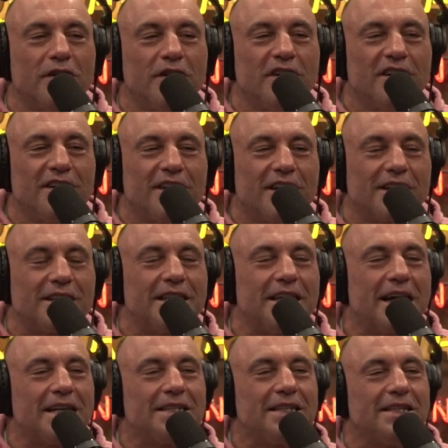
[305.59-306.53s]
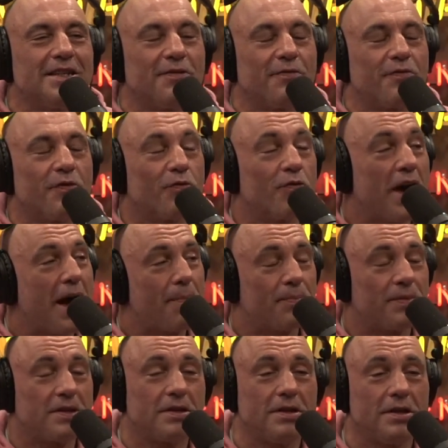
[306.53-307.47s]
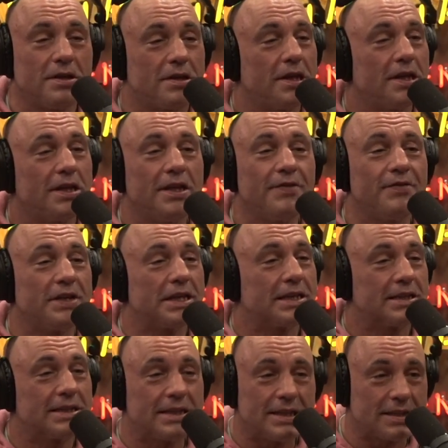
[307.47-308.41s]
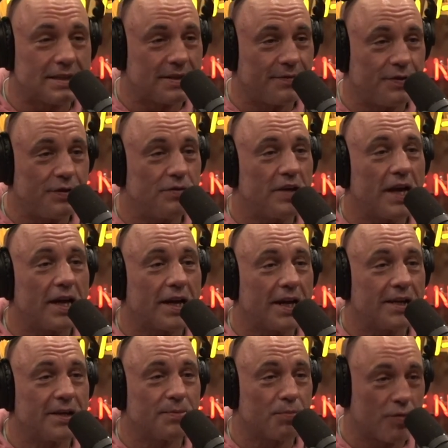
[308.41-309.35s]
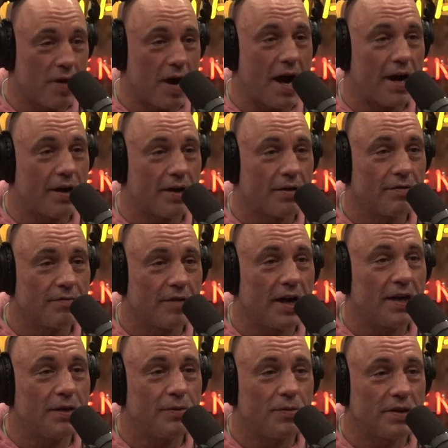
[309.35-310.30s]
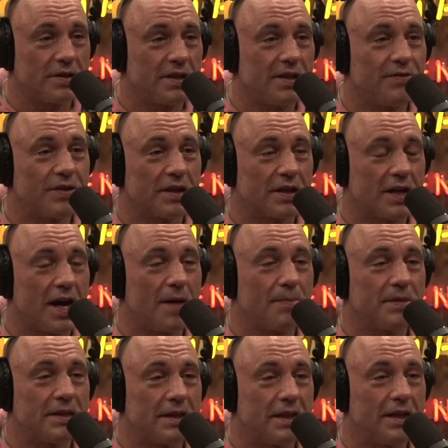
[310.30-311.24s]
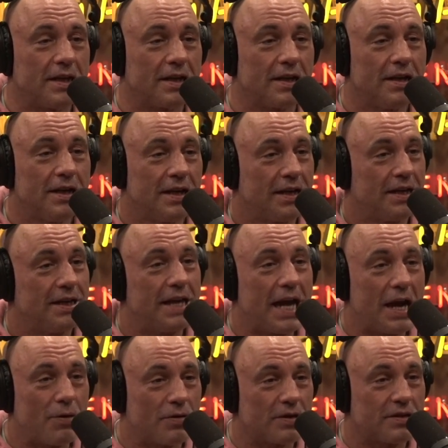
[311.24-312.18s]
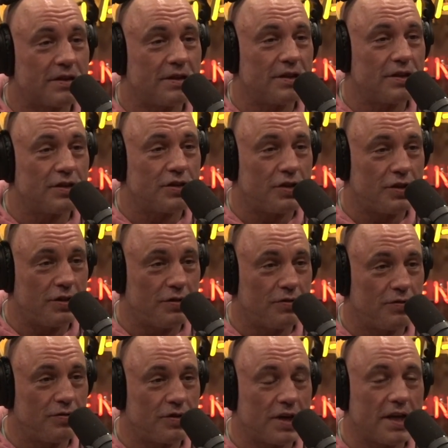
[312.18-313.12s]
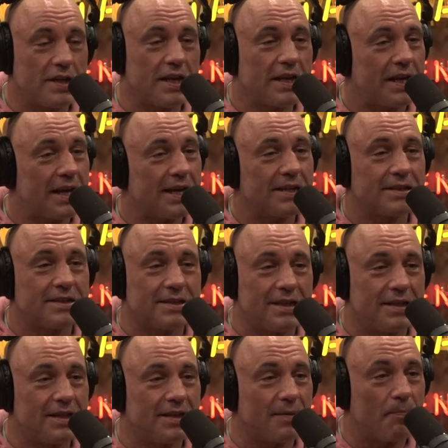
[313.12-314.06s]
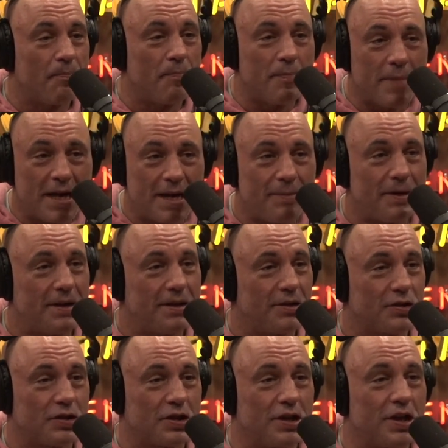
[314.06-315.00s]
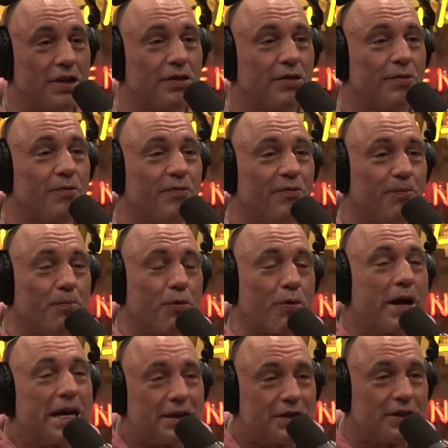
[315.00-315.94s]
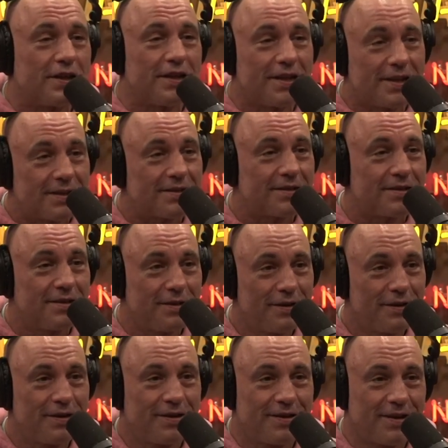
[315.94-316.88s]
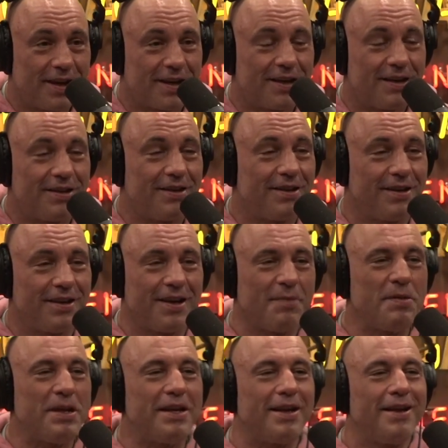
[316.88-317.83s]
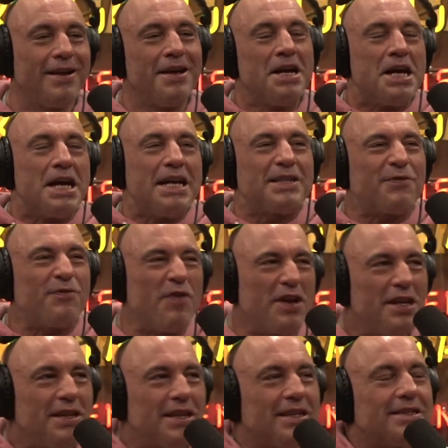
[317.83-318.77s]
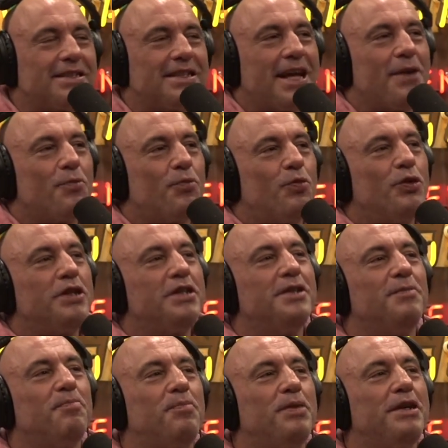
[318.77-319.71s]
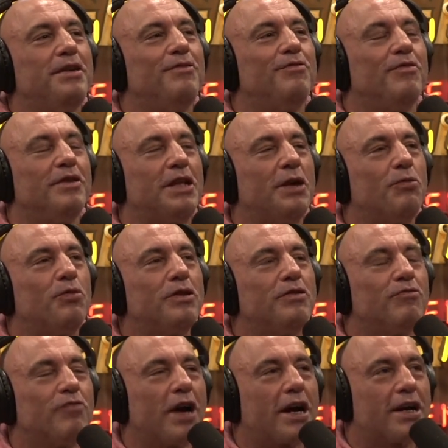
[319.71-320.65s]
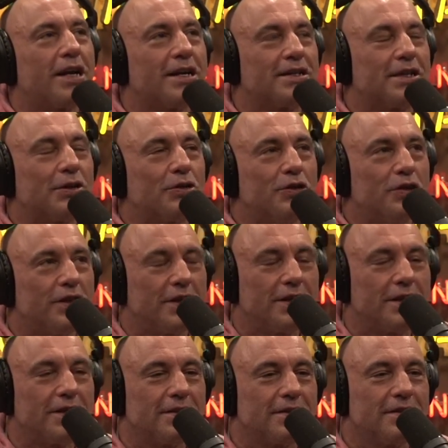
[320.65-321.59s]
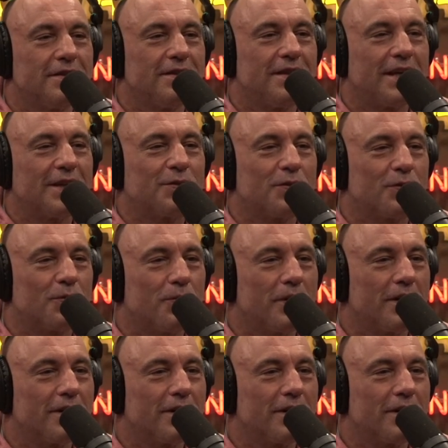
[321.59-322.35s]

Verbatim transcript: Yeah. Like the idea that rap didn't even exist a few decades prior, right? It wasn't even a common thing. And now all of a sudden it's huge, and they can't see that maybe there's another branch yeah. of this that could I mean, it's funny that they wouldn't be they wouldn't recognize how good it is. That's what's weird.